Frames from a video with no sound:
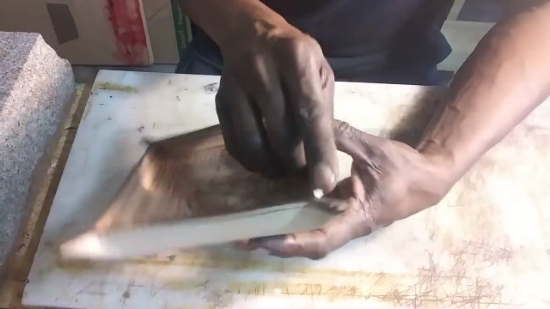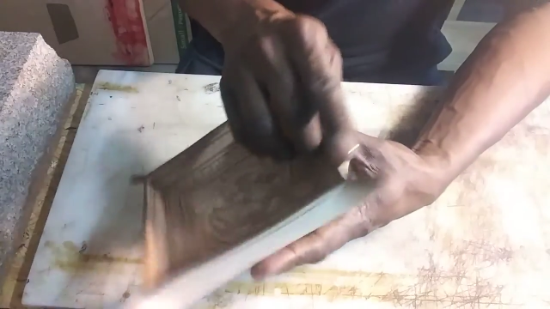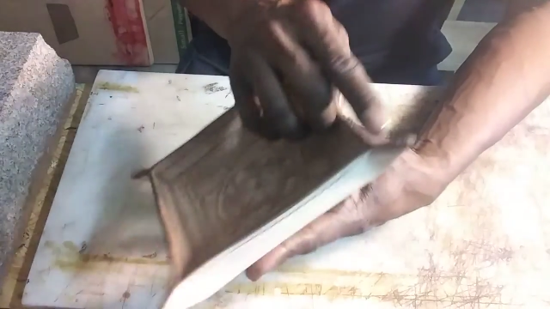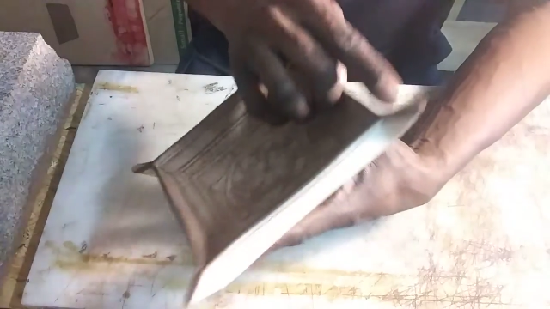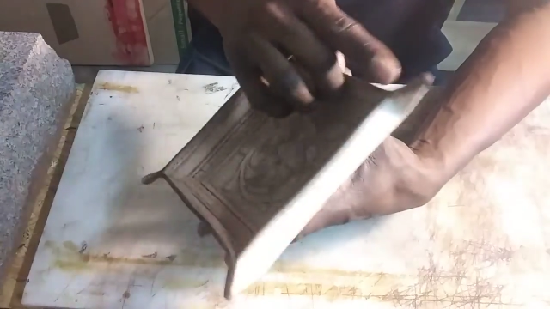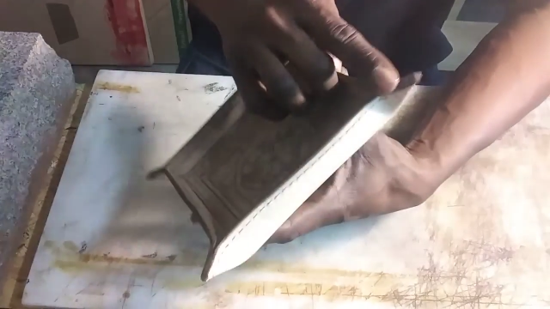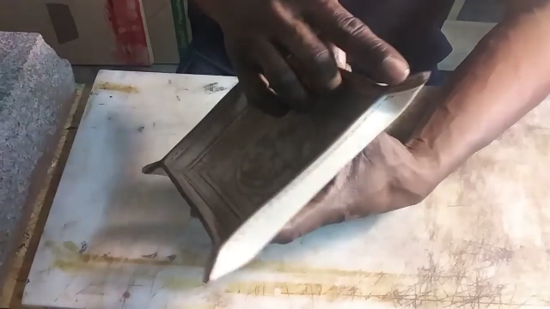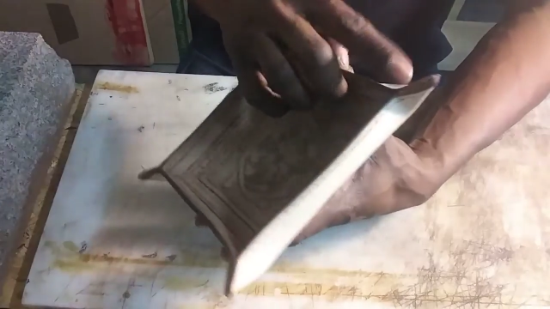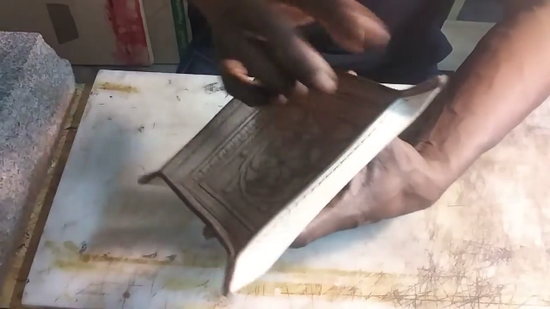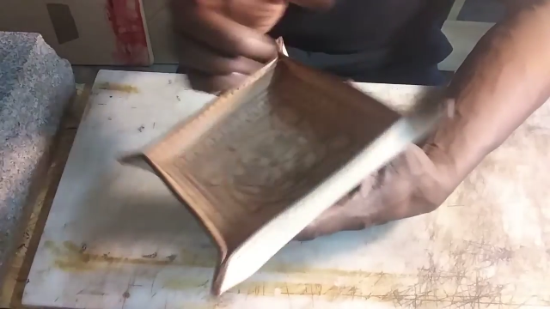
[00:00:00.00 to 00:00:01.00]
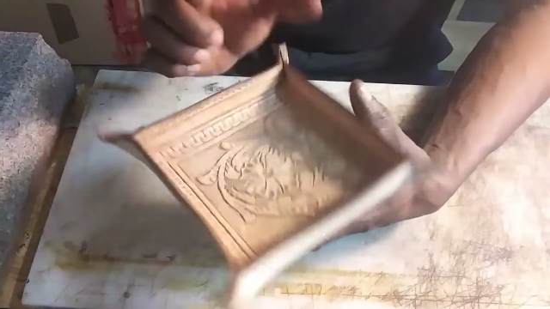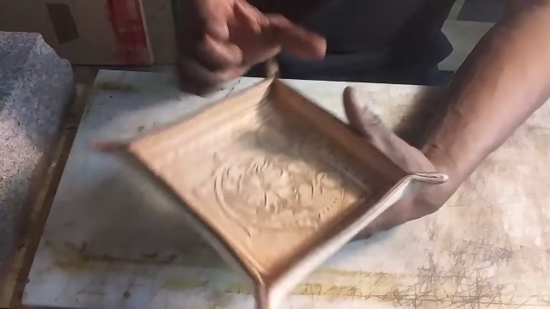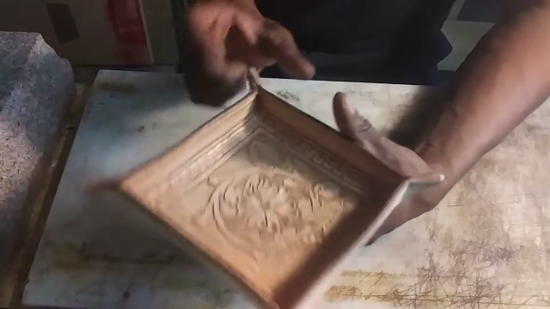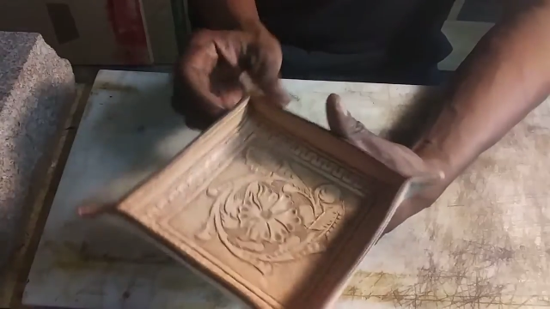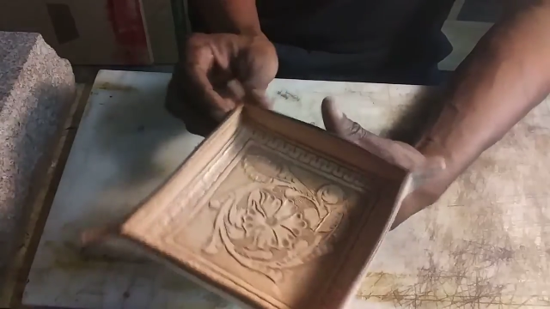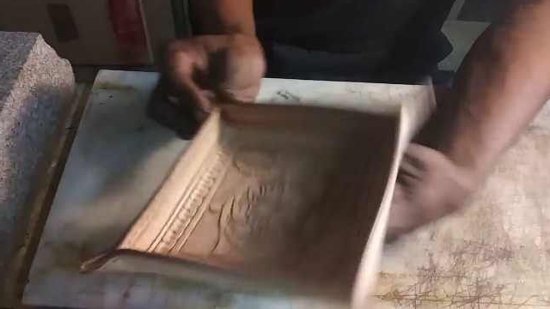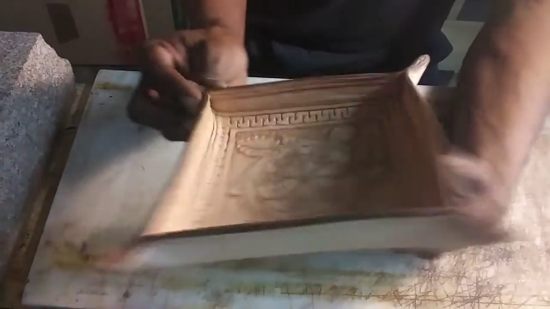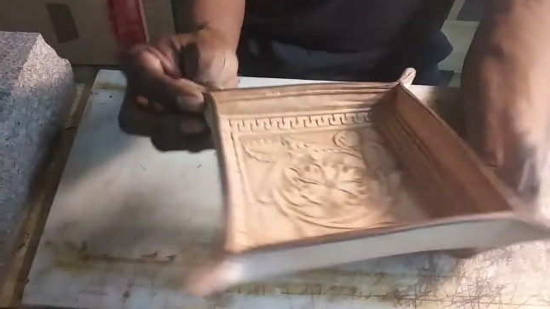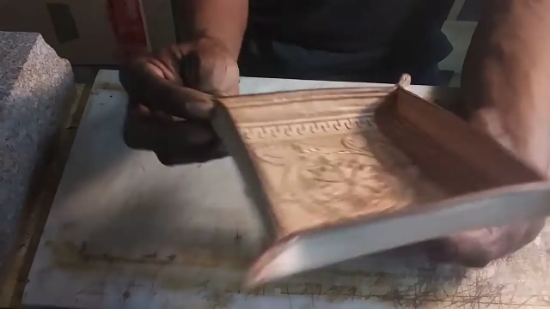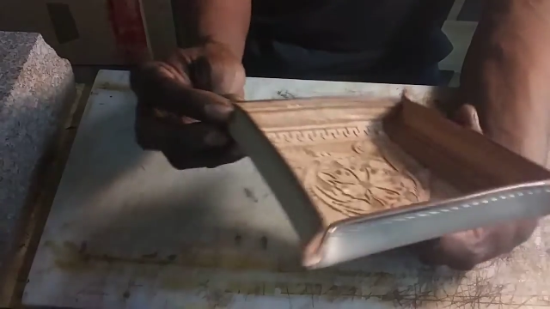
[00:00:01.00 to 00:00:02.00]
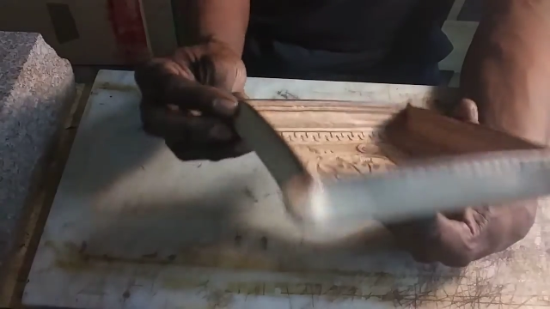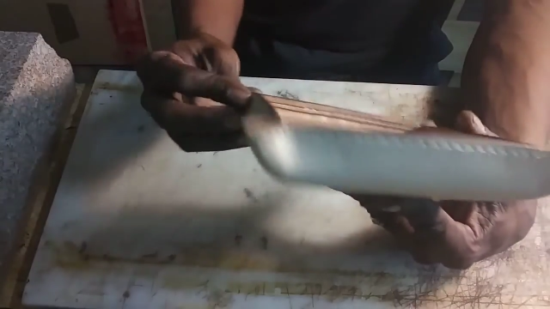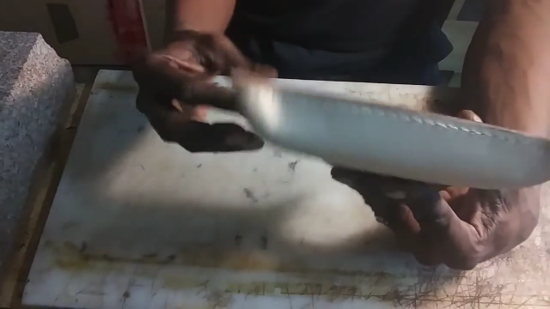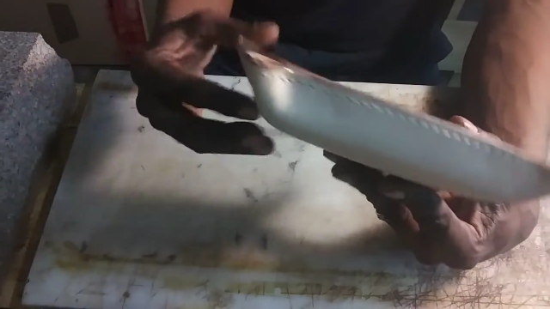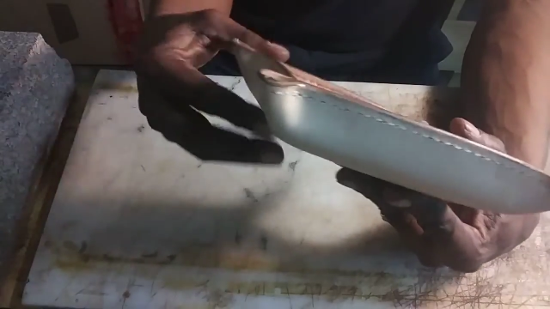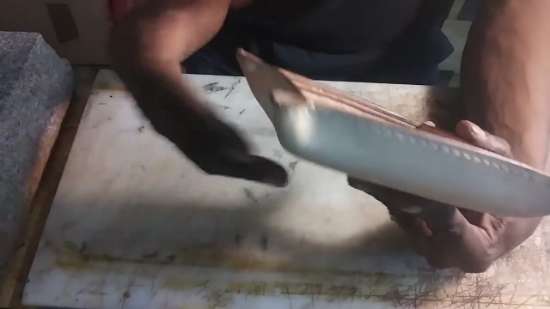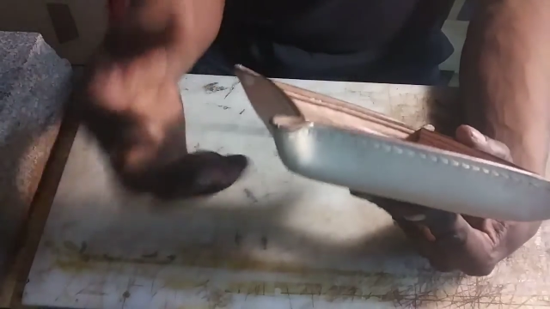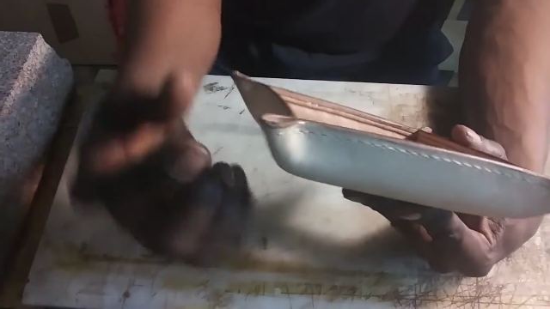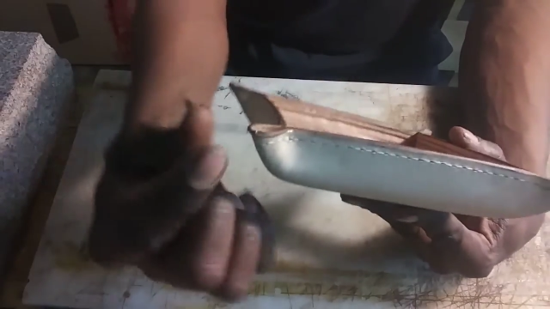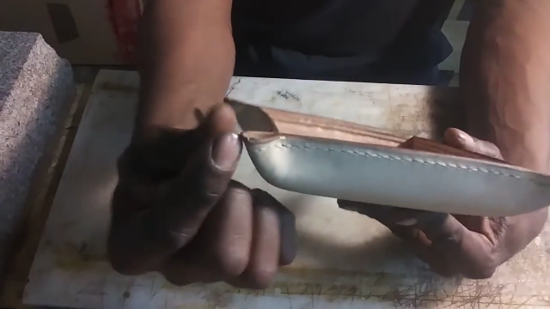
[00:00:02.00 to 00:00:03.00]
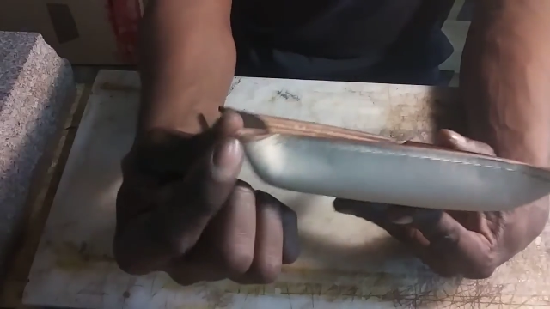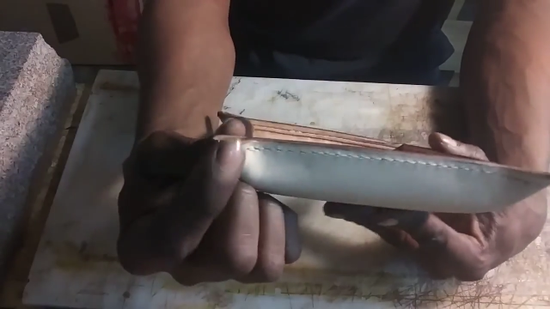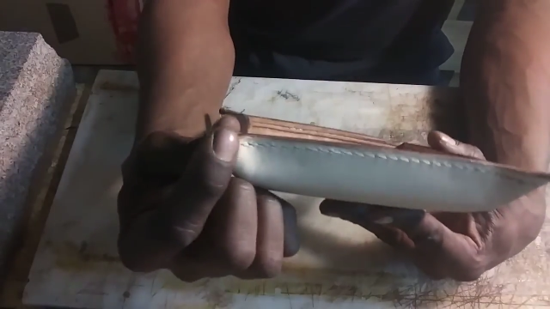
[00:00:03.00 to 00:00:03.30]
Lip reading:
No face is visible, so there are no lips to read.